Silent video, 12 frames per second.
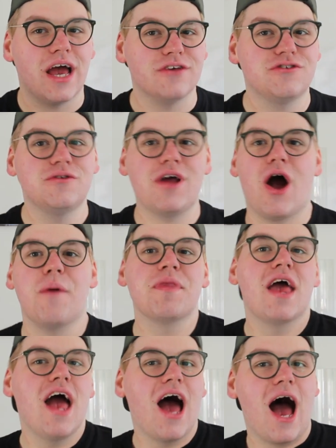As you
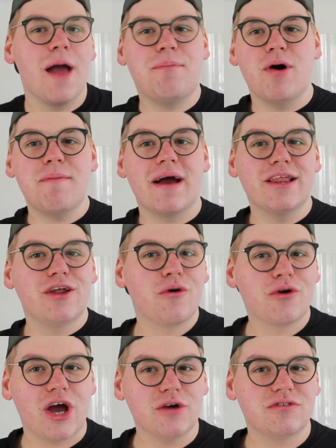know, I put my
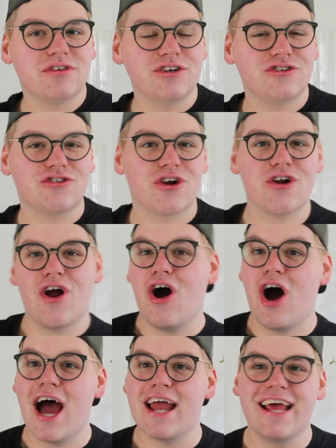little ghosty shirt
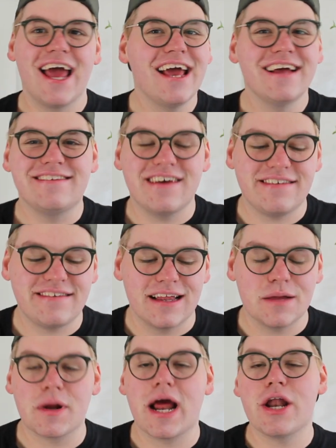on to celebrate.